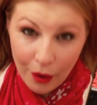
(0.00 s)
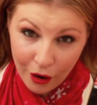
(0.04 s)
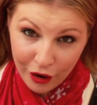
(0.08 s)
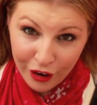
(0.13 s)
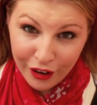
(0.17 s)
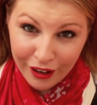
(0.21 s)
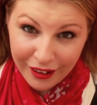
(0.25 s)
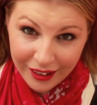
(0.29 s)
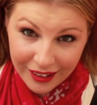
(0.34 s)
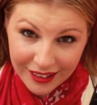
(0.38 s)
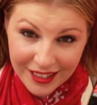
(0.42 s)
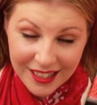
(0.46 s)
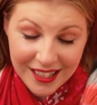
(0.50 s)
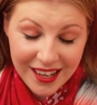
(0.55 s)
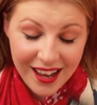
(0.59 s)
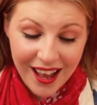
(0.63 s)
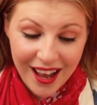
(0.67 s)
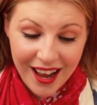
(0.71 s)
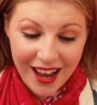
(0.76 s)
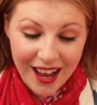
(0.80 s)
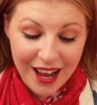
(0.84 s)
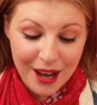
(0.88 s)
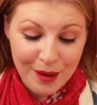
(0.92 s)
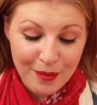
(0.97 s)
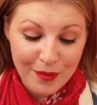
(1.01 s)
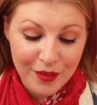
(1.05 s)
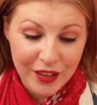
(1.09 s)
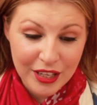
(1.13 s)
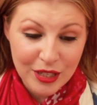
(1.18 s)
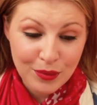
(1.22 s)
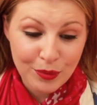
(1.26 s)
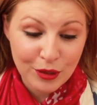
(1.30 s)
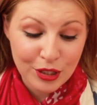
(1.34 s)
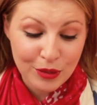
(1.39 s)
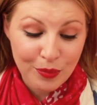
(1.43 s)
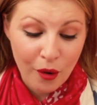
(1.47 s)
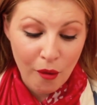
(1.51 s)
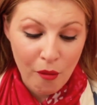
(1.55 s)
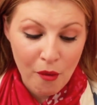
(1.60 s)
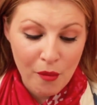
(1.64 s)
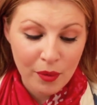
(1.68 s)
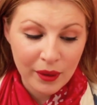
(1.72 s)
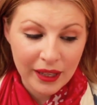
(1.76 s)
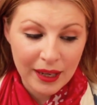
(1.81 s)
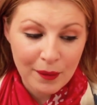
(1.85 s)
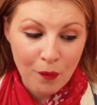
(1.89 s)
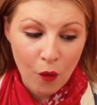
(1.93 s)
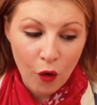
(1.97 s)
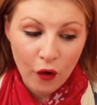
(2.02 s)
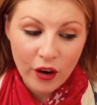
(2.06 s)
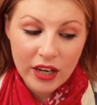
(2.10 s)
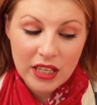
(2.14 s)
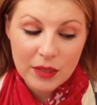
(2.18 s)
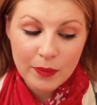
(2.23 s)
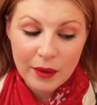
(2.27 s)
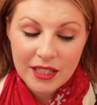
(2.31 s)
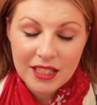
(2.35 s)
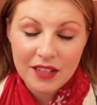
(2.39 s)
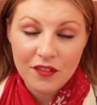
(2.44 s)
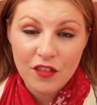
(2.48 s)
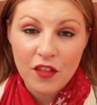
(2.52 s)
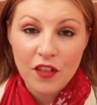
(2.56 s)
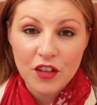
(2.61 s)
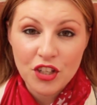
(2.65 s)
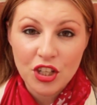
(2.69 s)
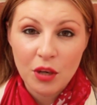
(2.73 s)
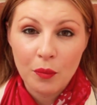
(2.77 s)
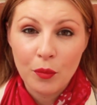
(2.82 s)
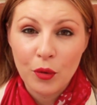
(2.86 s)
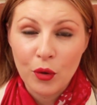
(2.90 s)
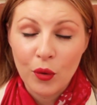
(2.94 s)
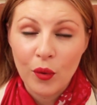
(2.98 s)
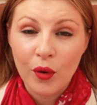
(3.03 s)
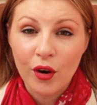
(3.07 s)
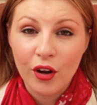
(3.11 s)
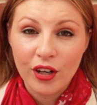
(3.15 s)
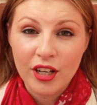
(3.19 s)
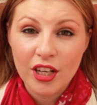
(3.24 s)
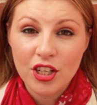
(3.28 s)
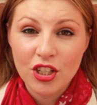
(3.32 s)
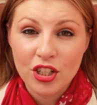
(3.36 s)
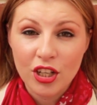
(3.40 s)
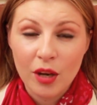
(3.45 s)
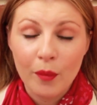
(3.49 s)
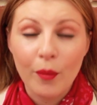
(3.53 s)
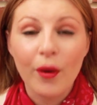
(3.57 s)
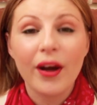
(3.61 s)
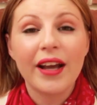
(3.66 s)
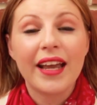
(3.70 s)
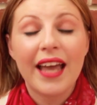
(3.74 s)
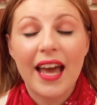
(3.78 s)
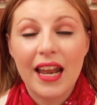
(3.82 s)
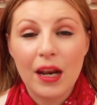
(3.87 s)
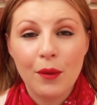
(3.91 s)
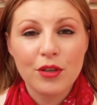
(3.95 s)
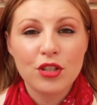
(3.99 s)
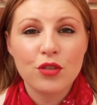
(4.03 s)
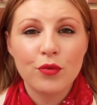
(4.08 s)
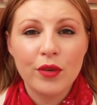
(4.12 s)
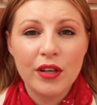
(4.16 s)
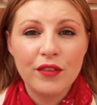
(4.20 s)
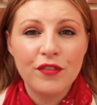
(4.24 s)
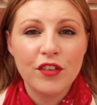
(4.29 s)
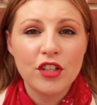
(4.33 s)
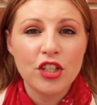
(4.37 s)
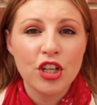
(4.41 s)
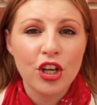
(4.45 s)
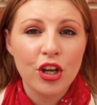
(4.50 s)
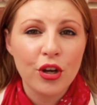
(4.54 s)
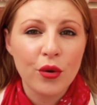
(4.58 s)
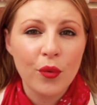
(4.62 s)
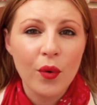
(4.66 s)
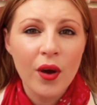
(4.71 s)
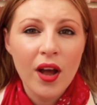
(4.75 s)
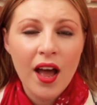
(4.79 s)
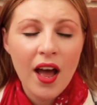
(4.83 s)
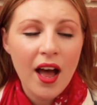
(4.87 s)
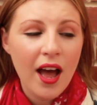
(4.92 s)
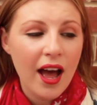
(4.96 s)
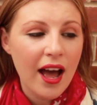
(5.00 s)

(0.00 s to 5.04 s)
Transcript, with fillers: product. Um, this was probably more expensive than the shampoo and conditioner, but again, it was three for two.